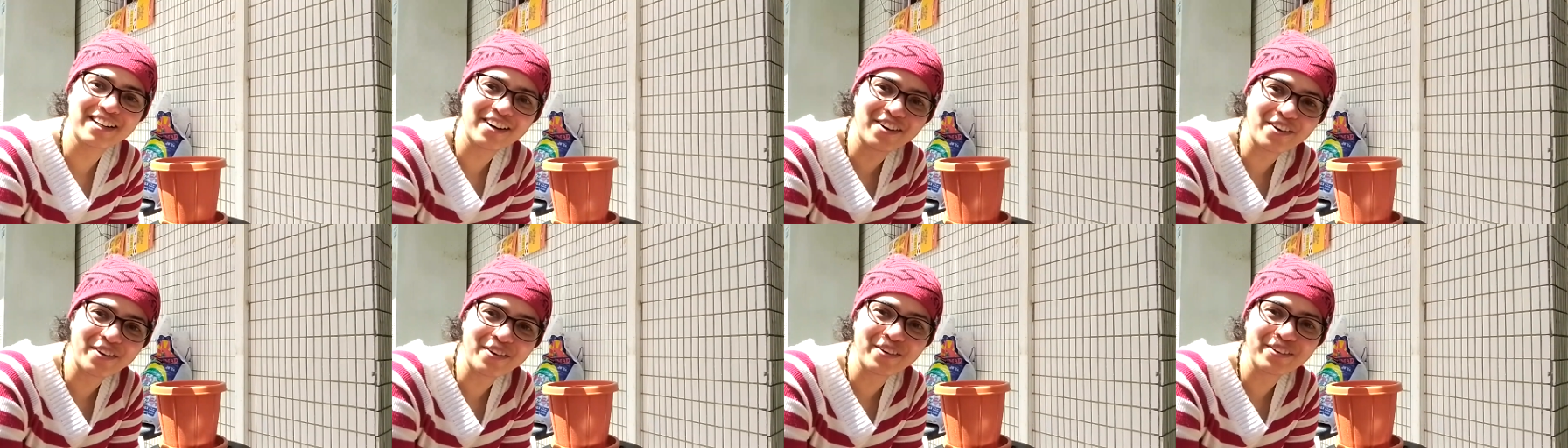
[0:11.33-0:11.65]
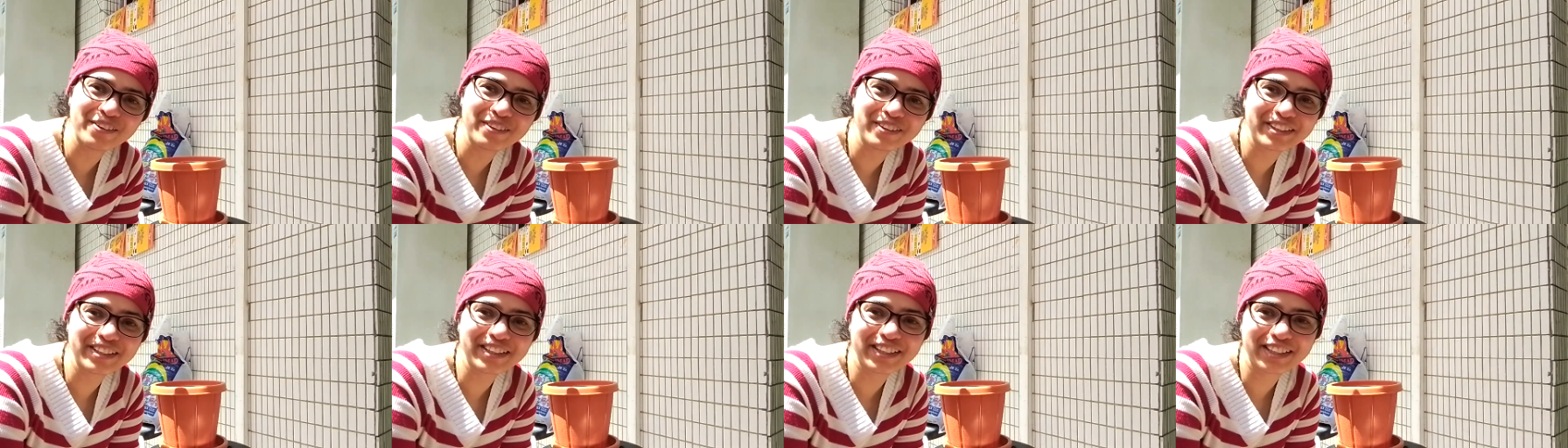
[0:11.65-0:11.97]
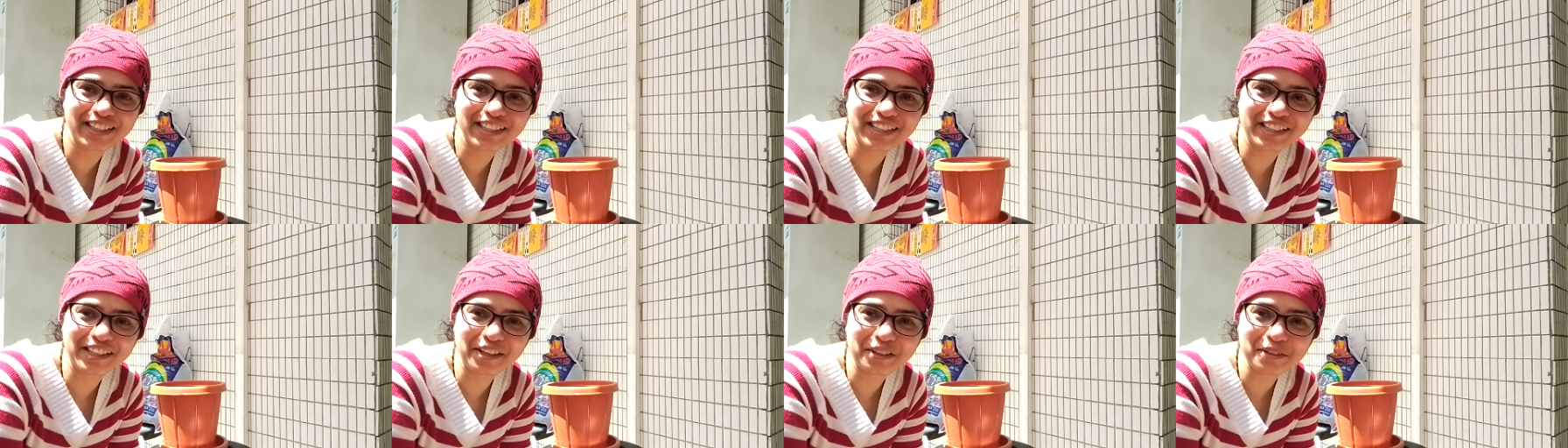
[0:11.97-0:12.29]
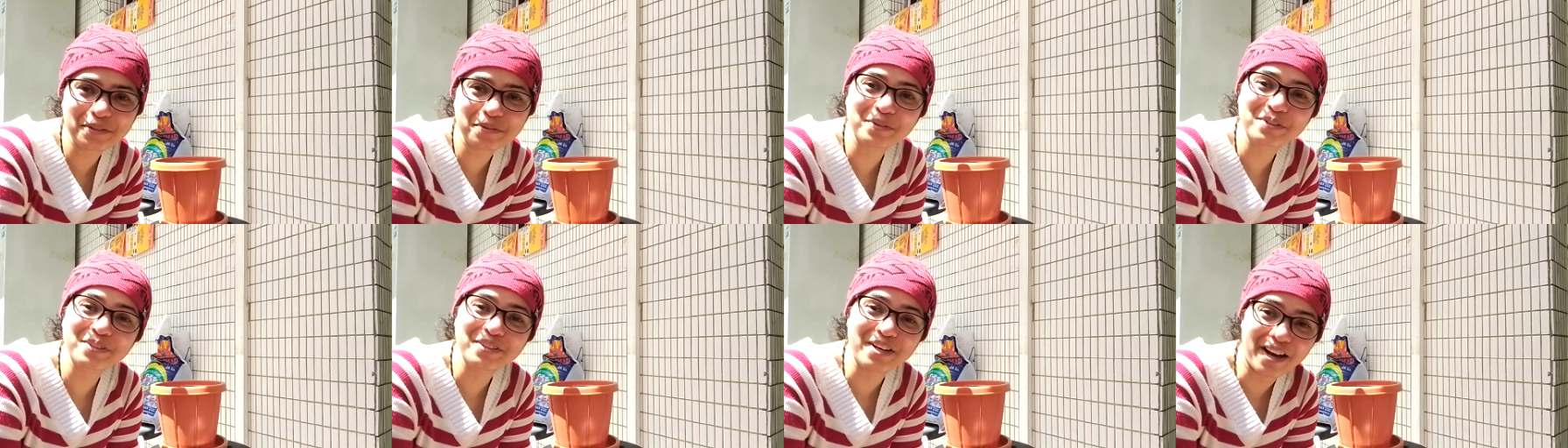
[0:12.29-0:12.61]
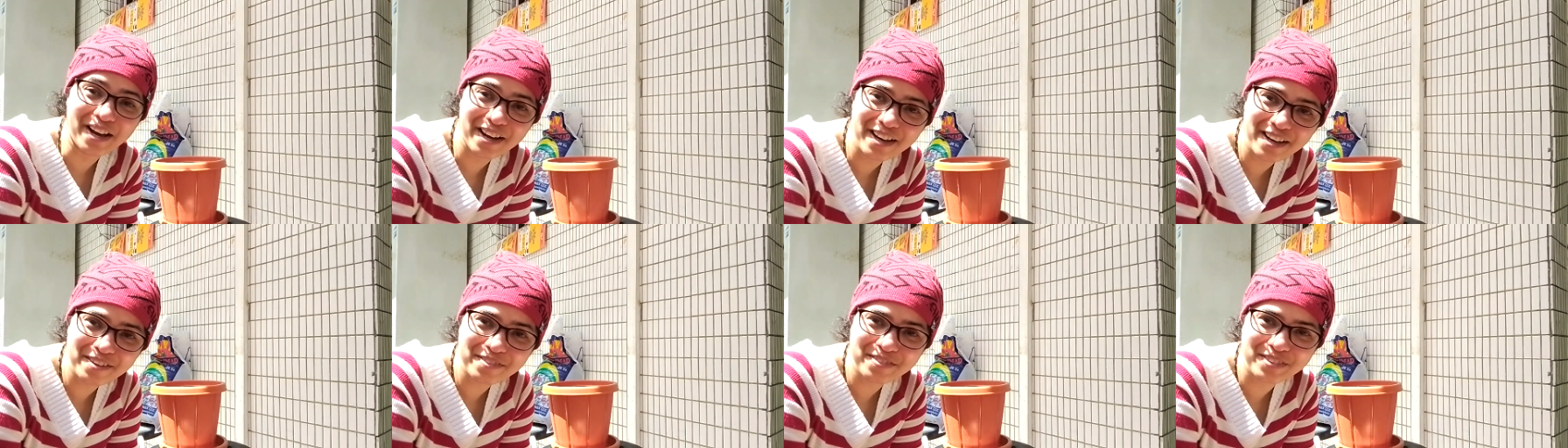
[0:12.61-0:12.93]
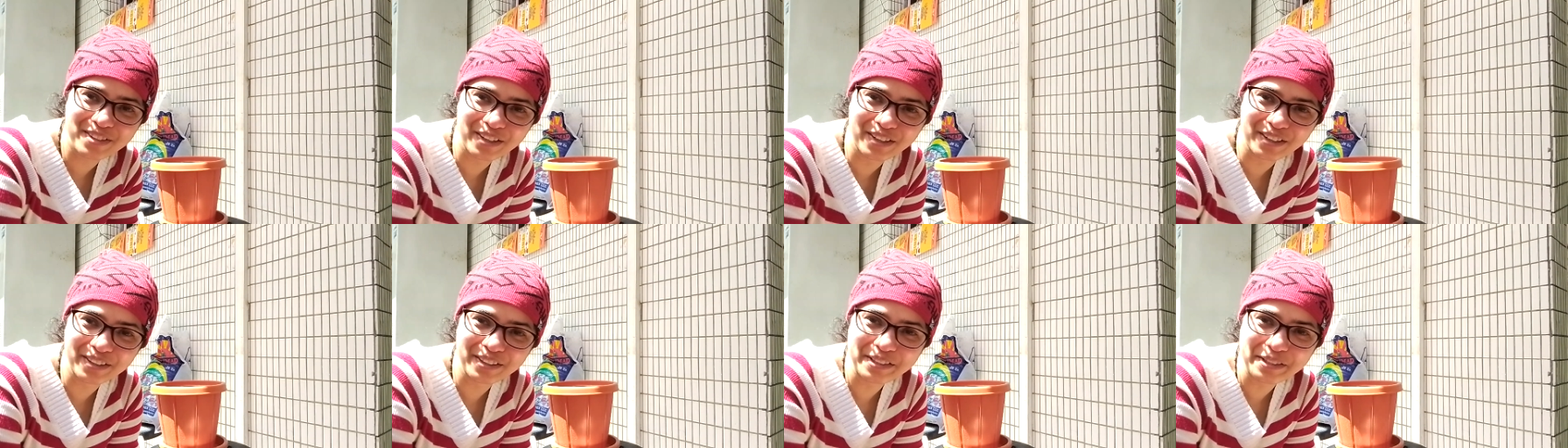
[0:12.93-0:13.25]
All the greetings which I
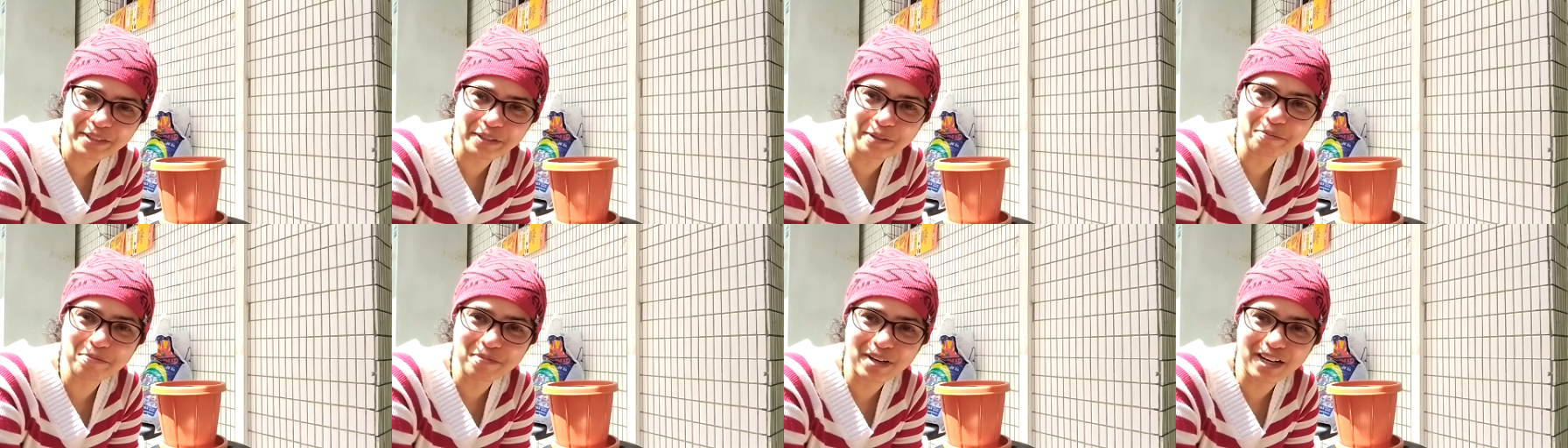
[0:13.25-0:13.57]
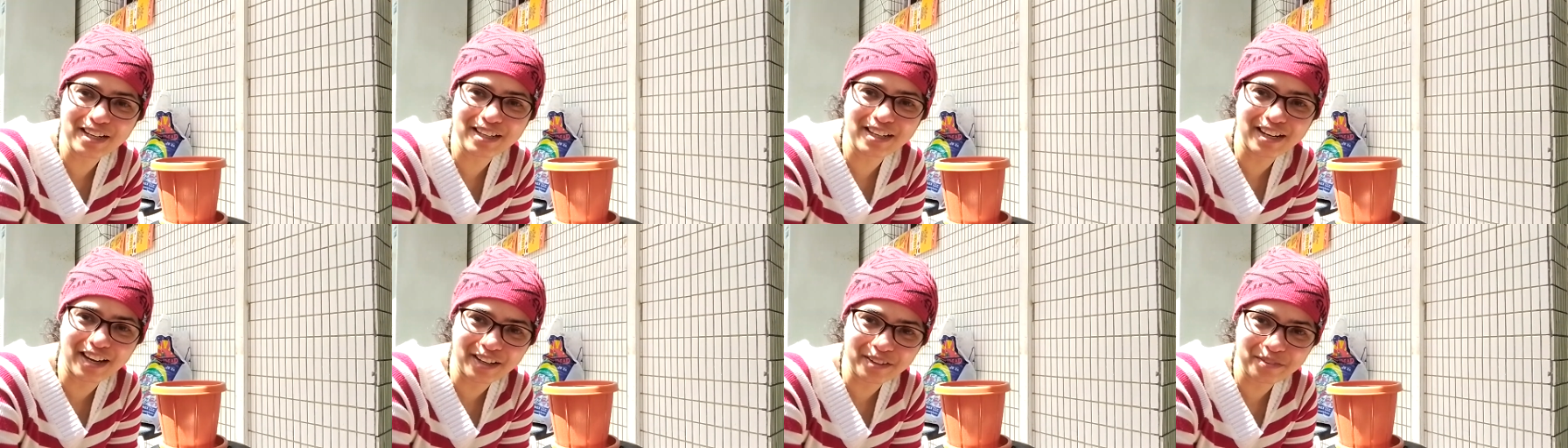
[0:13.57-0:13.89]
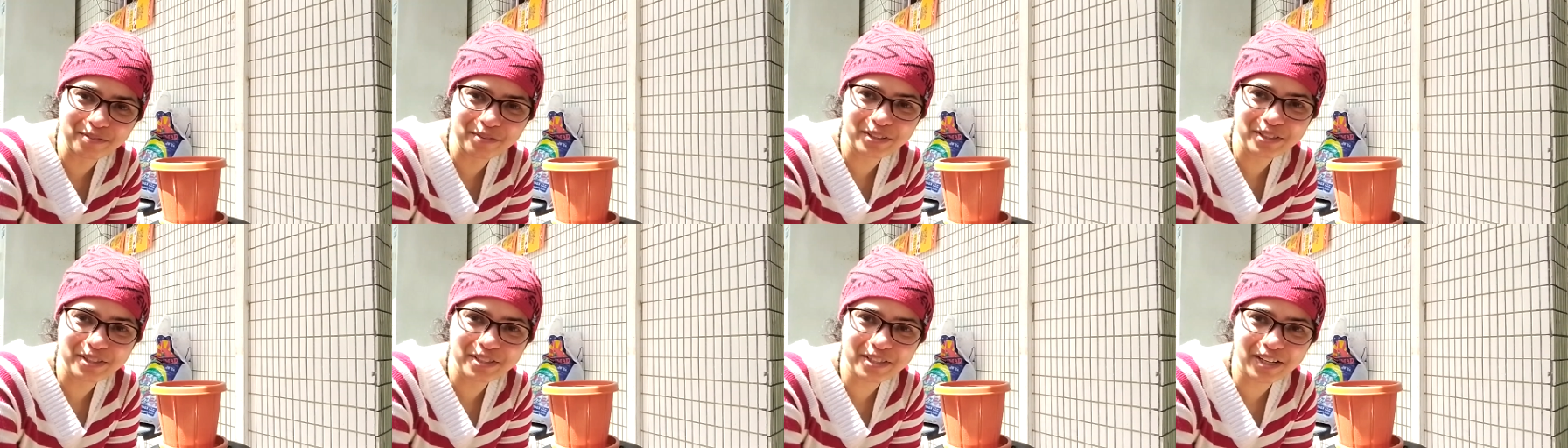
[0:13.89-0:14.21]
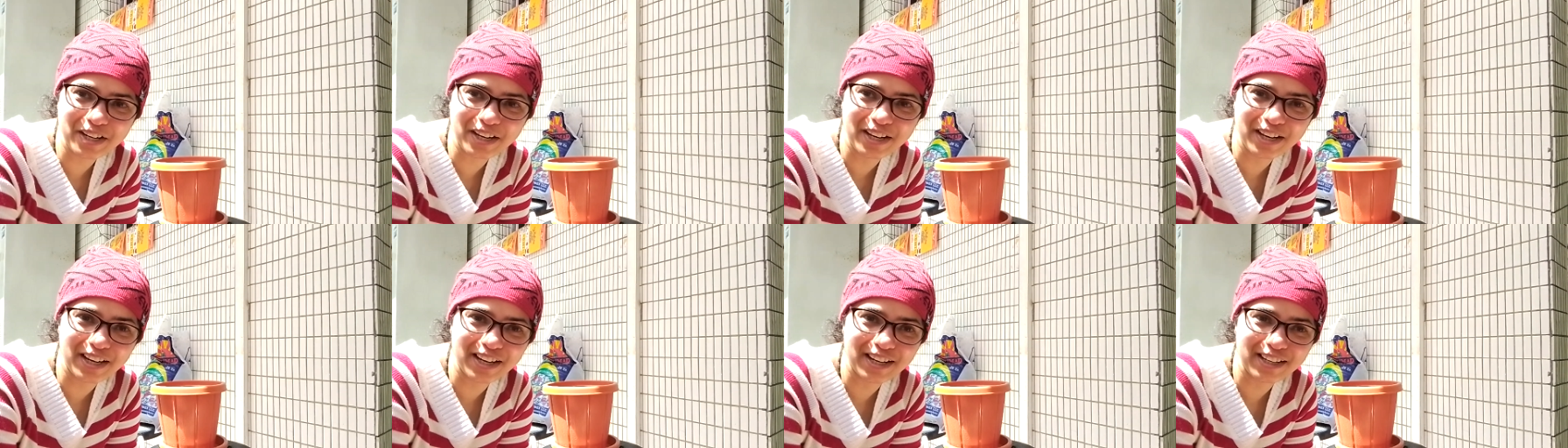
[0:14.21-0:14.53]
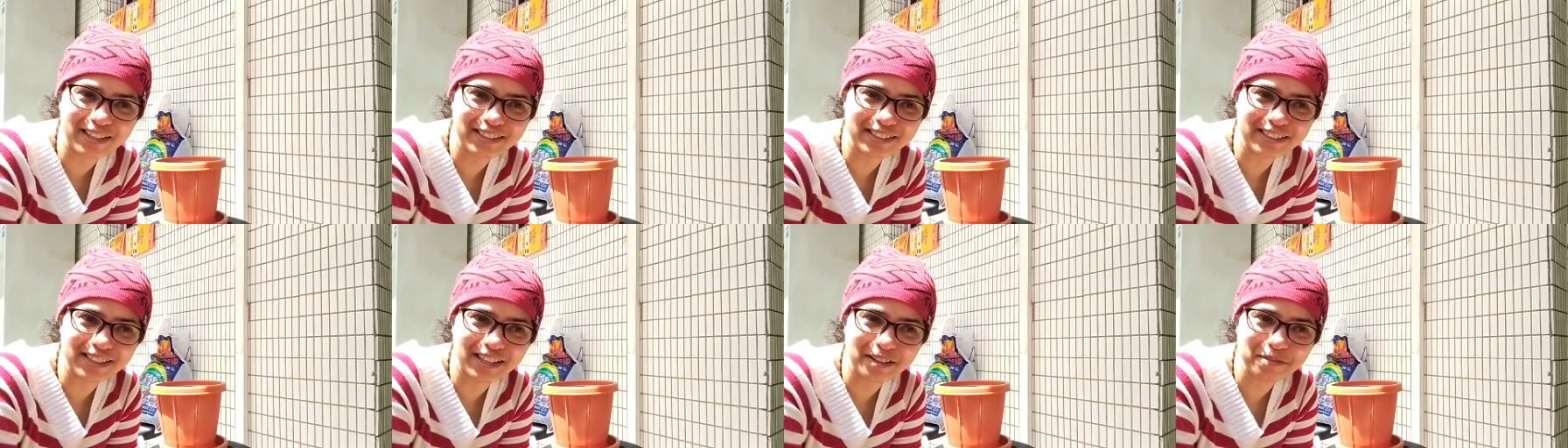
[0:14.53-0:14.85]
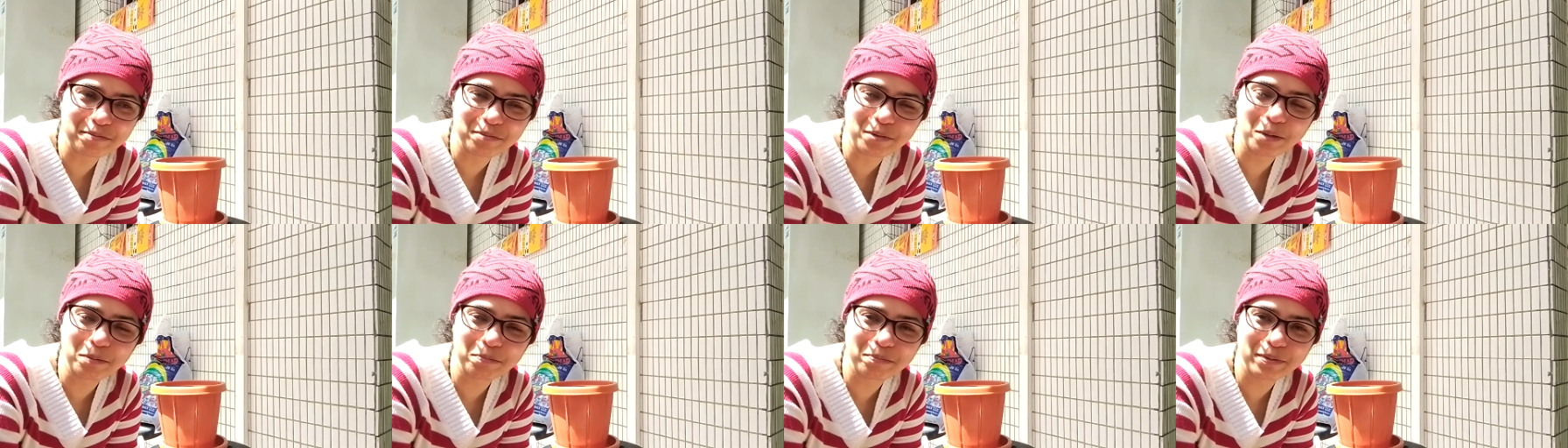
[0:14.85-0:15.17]
have learned in my language, and
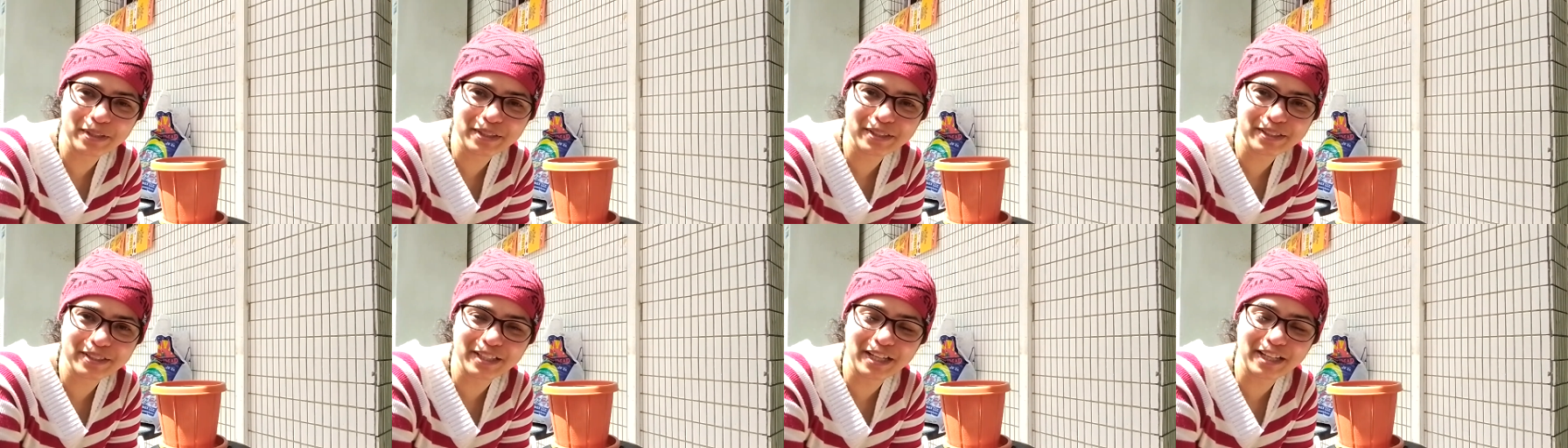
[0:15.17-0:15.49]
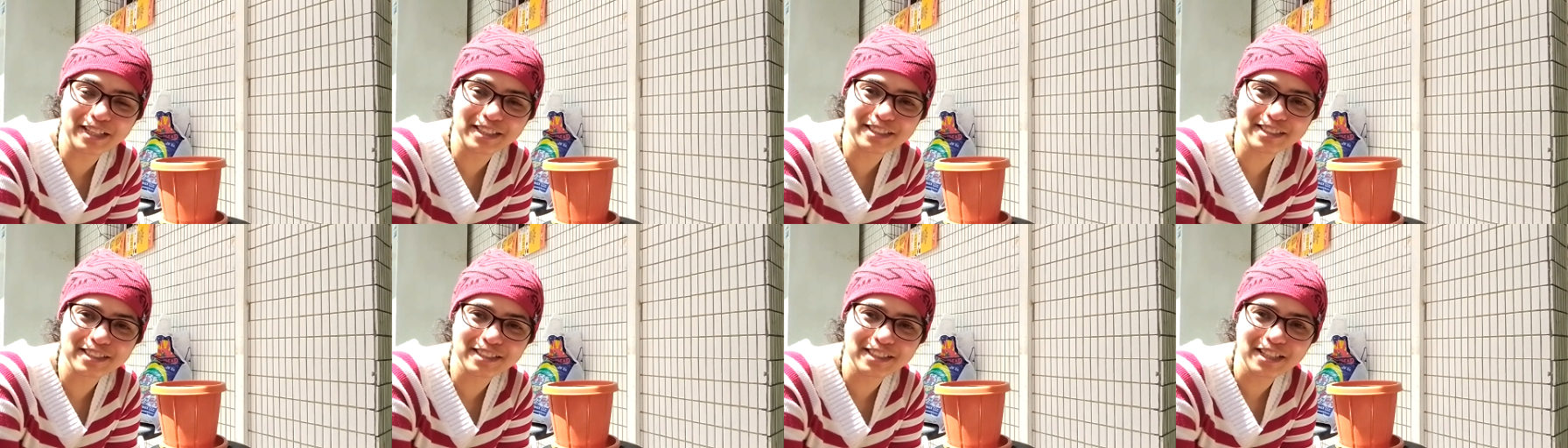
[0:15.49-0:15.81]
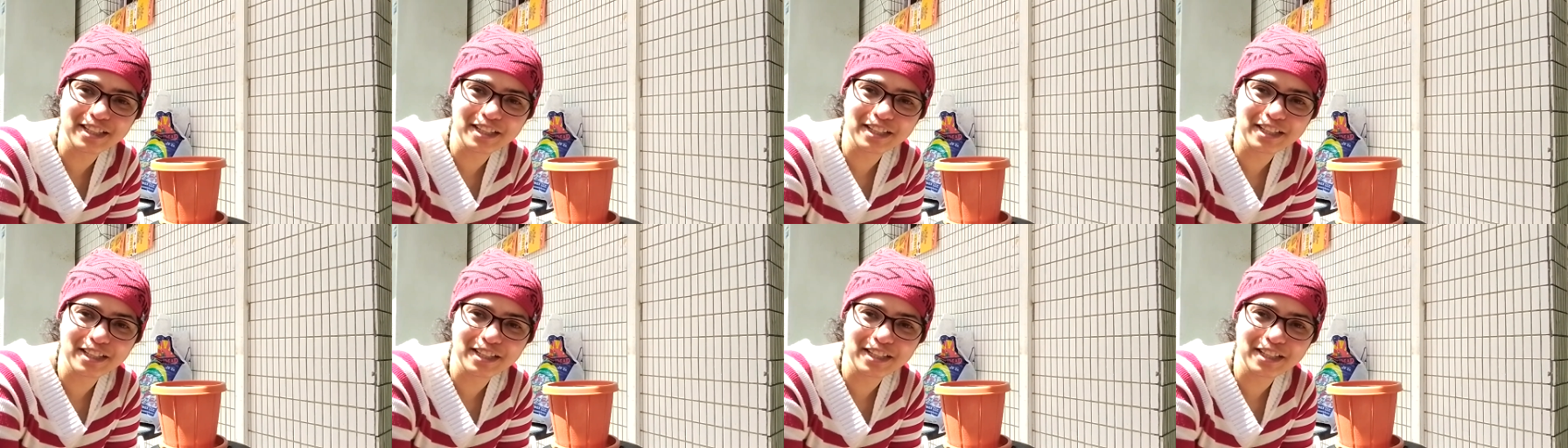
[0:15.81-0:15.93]
I'm hoping that